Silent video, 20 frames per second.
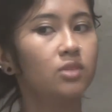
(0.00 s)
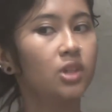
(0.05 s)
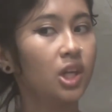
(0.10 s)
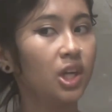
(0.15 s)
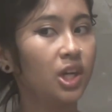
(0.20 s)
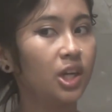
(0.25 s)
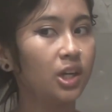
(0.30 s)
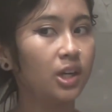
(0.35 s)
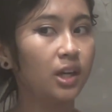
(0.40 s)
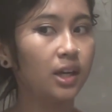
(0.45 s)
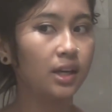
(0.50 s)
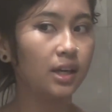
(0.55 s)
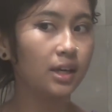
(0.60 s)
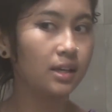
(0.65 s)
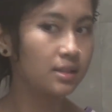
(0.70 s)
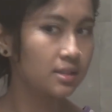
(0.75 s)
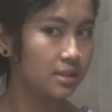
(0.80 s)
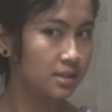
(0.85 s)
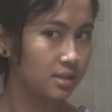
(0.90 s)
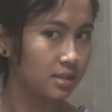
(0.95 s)
here, I
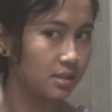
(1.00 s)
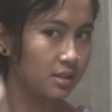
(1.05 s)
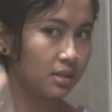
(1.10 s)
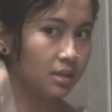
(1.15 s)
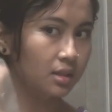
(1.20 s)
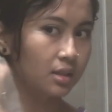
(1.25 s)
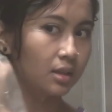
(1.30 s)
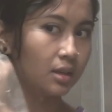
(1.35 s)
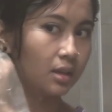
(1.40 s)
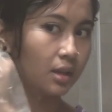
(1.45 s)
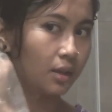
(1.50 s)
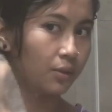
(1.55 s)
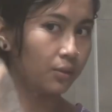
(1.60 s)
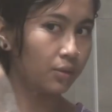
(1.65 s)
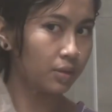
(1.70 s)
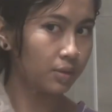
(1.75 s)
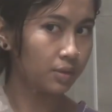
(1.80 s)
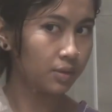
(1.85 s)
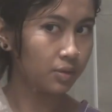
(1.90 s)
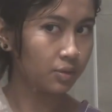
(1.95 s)
guess. I
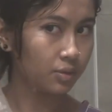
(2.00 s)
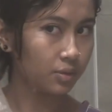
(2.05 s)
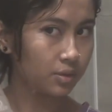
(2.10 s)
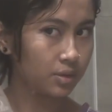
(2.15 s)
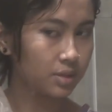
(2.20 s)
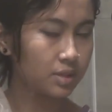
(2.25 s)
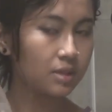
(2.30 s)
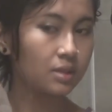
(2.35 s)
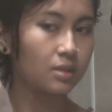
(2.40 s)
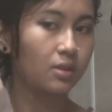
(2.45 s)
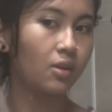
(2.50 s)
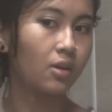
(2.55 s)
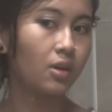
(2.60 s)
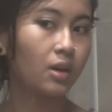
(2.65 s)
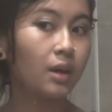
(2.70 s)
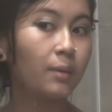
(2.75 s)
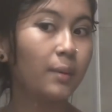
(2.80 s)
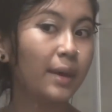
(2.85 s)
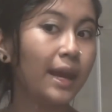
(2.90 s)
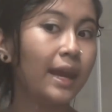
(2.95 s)
want to go this
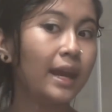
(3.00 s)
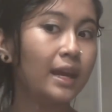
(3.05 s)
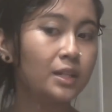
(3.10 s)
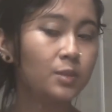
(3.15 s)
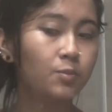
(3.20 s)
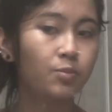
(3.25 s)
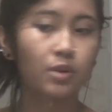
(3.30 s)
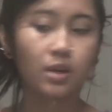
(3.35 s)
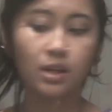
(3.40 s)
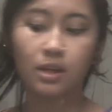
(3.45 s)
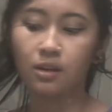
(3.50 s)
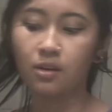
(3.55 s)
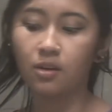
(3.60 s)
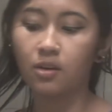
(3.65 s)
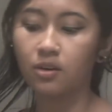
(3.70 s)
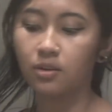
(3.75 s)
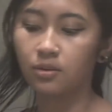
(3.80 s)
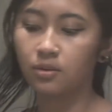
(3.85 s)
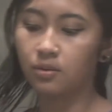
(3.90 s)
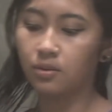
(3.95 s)
long. My hair is pretty
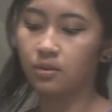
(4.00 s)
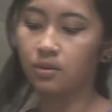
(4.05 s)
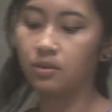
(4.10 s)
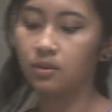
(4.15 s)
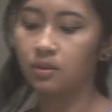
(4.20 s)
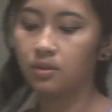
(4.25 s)
long though.